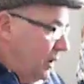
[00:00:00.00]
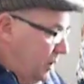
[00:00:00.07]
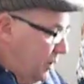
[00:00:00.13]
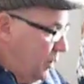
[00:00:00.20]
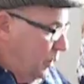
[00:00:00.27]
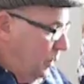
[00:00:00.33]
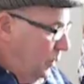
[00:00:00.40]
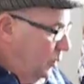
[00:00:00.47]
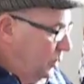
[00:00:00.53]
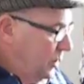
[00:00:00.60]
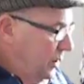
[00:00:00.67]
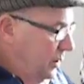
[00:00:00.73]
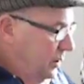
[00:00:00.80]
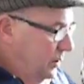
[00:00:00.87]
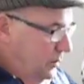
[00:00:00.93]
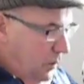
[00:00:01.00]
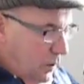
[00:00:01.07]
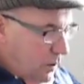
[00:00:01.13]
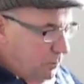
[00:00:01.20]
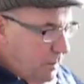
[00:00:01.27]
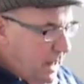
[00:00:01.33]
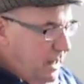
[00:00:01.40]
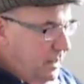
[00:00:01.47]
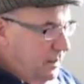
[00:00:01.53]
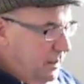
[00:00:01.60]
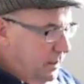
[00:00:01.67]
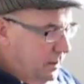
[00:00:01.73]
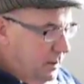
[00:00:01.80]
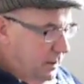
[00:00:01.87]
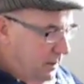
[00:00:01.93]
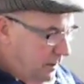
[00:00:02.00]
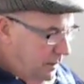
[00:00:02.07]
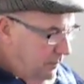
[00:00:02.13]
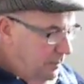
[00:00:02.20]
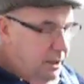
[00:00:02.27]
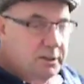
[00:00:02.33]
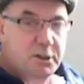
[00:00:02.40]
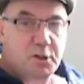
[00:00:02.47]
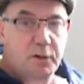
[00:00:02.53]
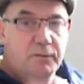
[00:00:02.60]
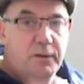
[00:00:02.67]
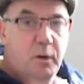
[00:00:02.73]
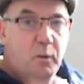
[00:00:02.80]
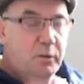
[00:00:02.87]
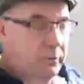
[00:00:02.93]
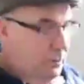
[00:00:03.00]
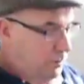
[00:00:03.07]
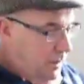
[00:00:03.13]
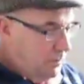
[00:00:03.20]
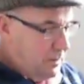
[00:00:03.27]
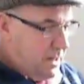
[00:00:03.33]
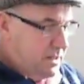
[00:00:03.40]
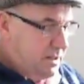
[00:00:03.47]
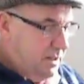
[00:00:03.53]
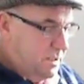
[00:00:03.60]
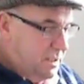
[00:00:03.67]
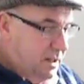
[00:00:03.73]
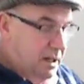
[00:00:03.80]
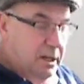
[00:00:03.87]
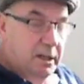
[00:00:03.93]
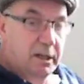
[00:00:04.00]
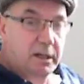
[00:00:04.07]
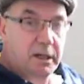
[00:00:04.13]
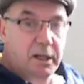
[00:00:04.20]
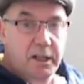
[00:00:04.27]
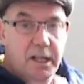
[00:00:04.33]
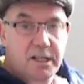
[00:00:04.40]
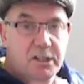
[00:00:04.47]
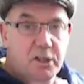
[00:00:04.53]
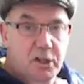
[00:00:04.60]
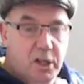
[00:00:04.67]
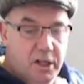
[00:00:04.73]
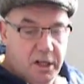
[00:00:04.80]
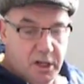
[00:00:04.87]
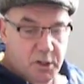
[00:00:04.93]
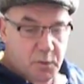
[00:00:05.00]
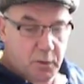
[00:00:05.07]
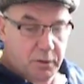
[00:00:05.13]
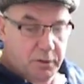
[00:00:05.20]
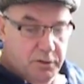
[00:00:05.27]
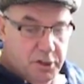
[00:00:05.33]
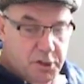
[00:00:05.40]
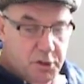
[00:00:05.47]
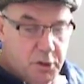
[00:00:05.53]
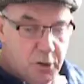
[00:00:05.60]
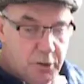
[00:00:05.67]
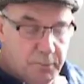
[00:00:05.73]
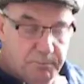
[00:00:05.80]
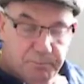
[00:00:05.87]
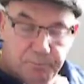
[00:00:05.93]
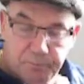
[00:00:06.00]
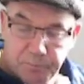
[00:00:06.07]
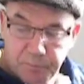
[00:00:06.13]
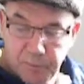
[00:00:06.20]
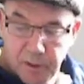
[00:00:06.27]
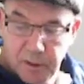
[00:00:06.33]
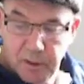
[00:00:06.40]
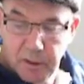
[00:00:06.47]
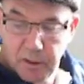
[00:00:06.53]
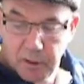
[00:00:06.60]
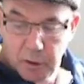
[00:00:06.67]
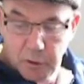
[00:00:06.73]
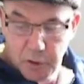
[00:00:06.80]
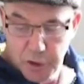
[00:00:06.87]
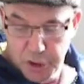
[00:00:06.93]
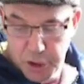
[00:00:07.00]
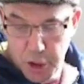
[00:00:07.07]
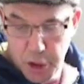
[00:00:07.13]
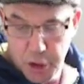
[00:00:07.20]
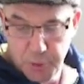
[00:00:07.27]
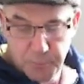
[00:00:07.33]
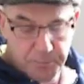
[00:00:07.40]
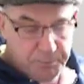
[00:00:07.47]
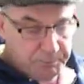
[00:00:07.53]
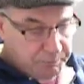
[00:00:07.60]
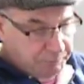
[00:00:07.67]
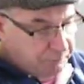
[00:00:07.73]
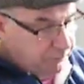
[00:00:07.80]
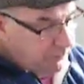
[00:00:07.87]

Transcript: is trying to sort out all mine, the main stuff I want for my baskets. And there's another nice one, nasturtium, or nasturtium.